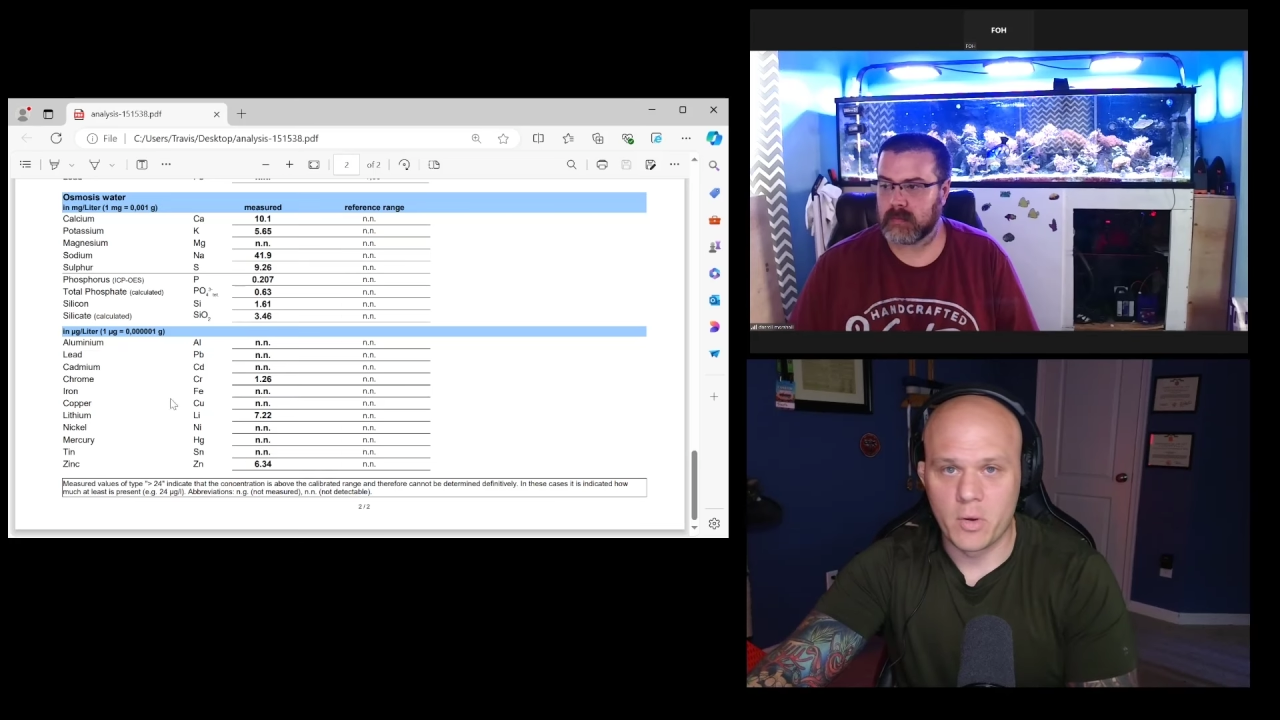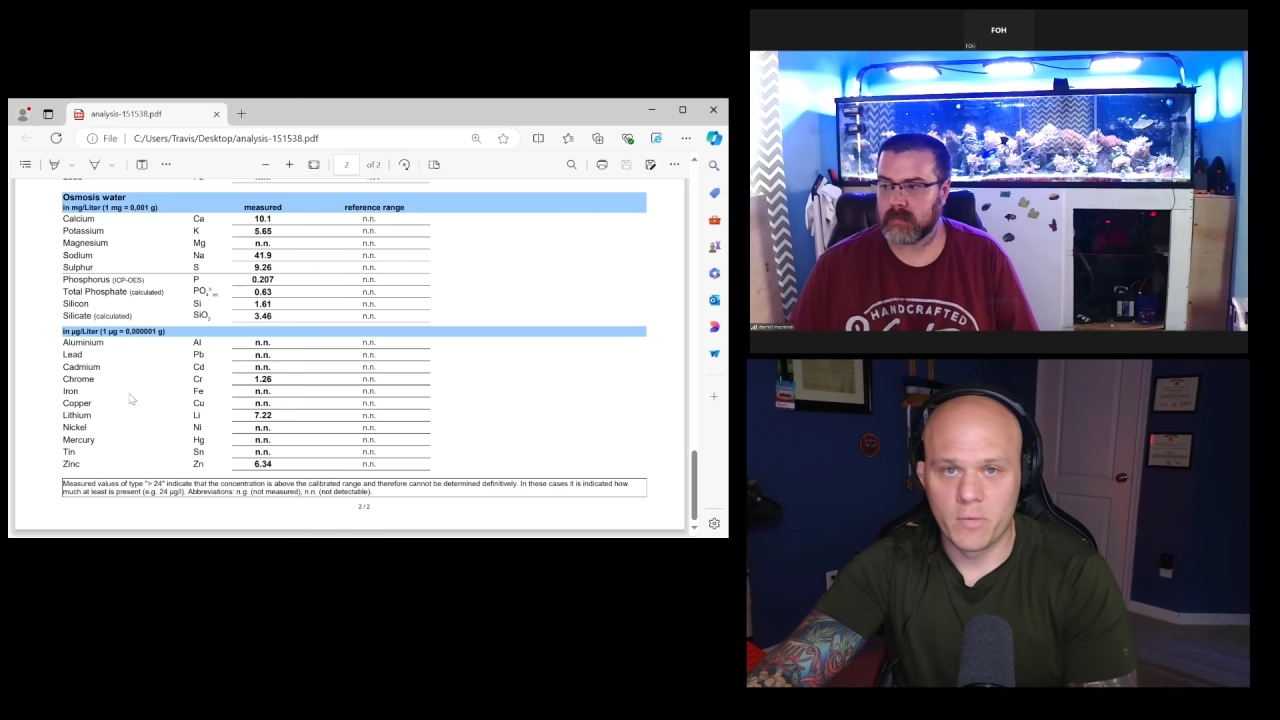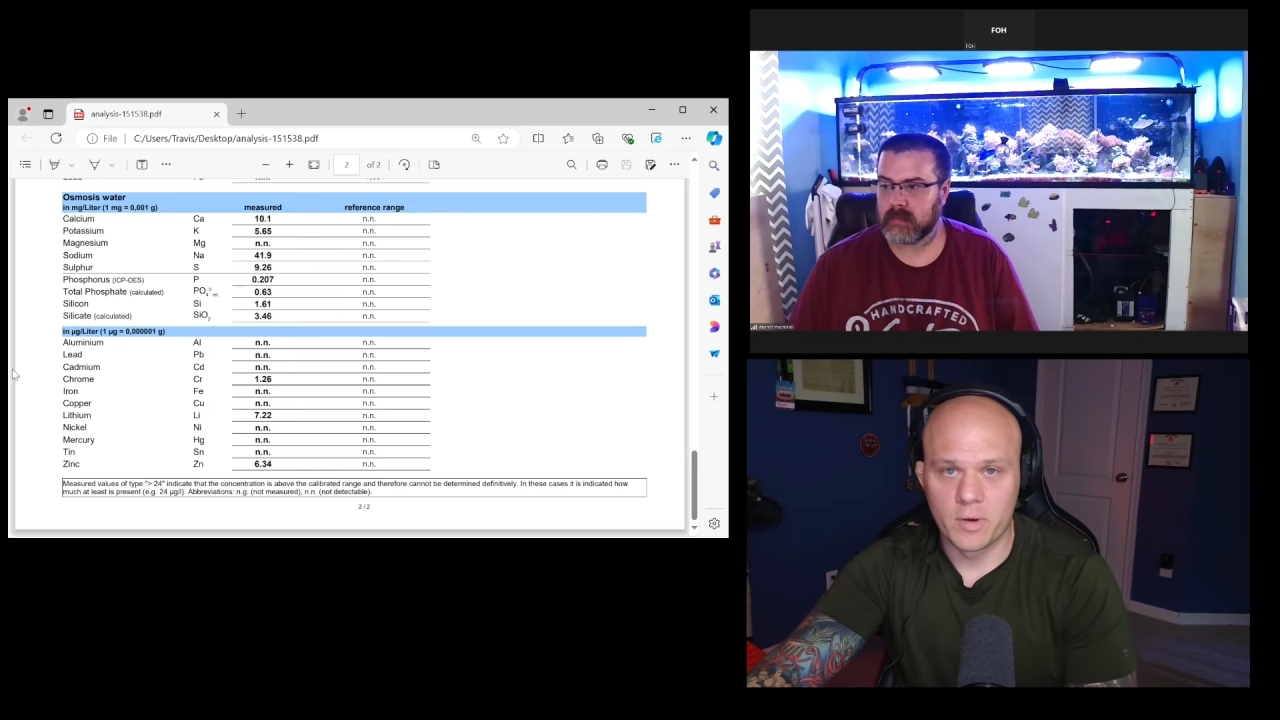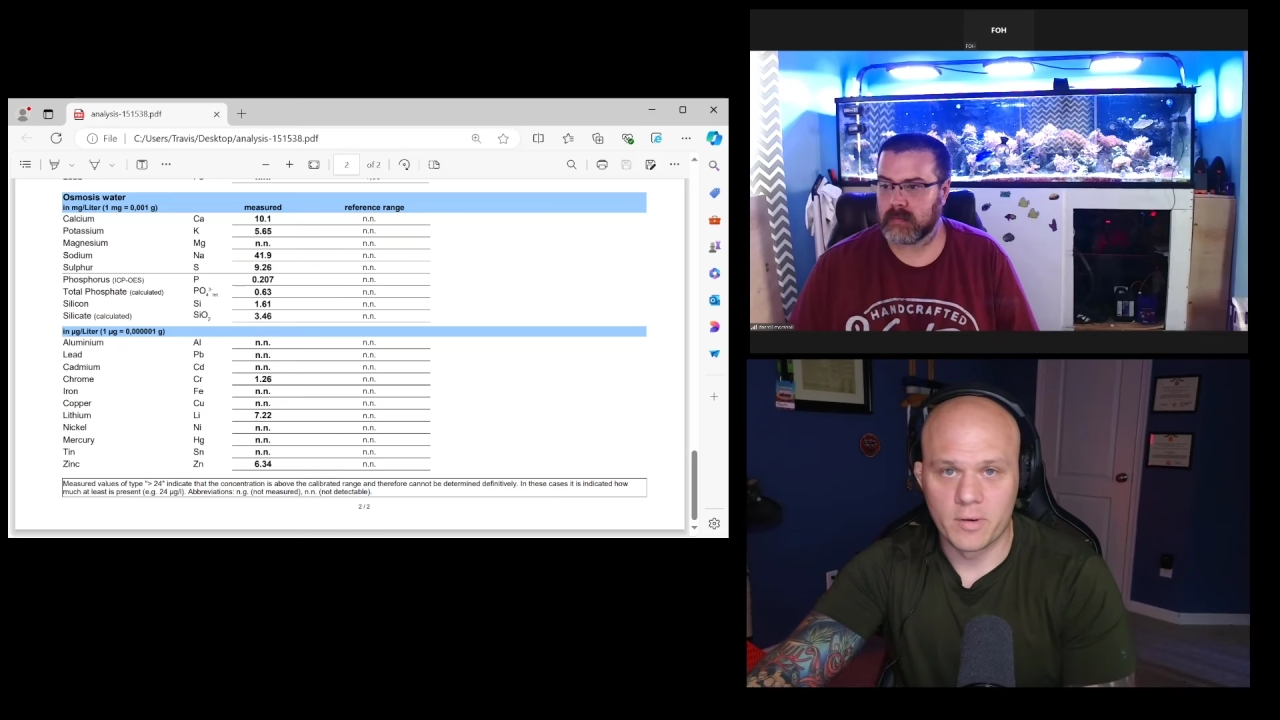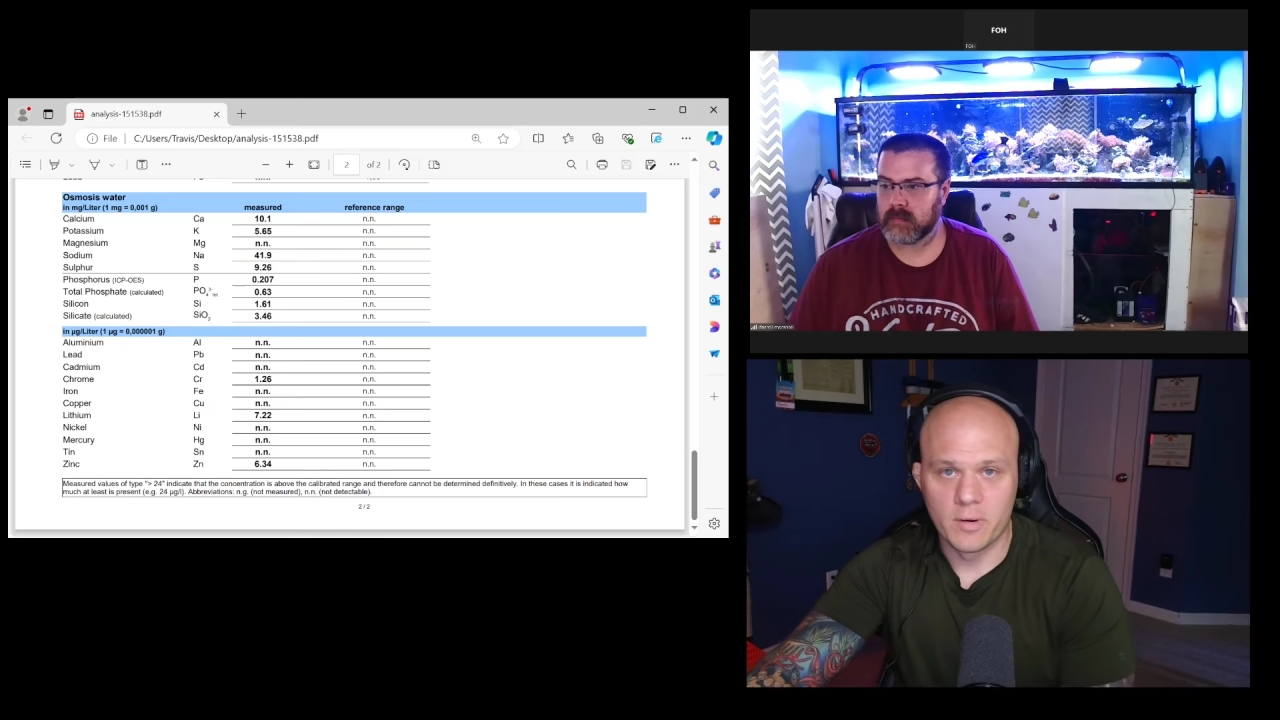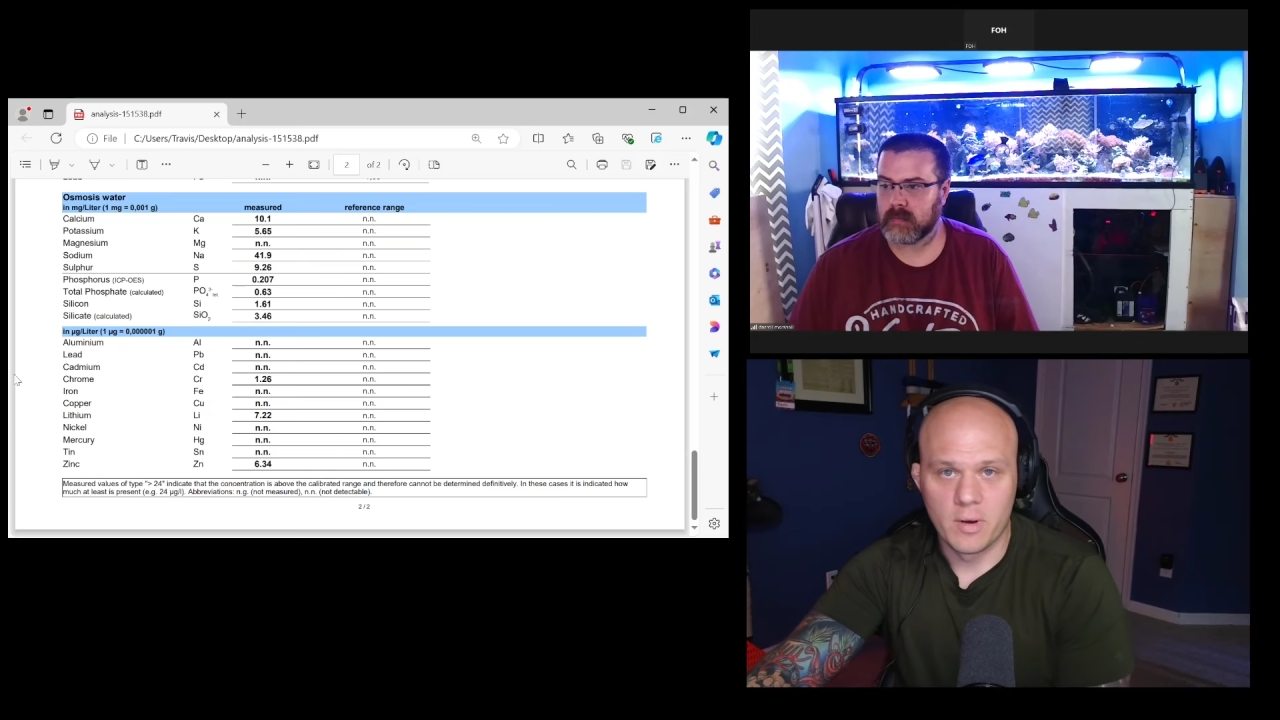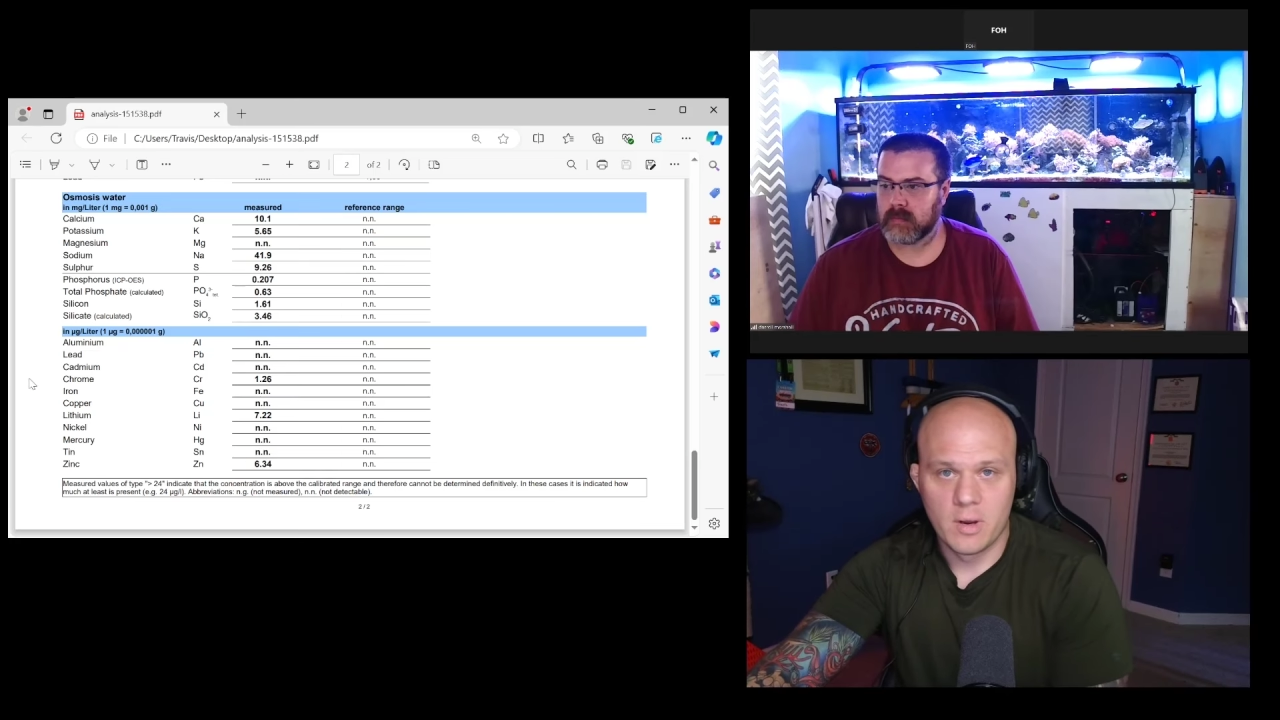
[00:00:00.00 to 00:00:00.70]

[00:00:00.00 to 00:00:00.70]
over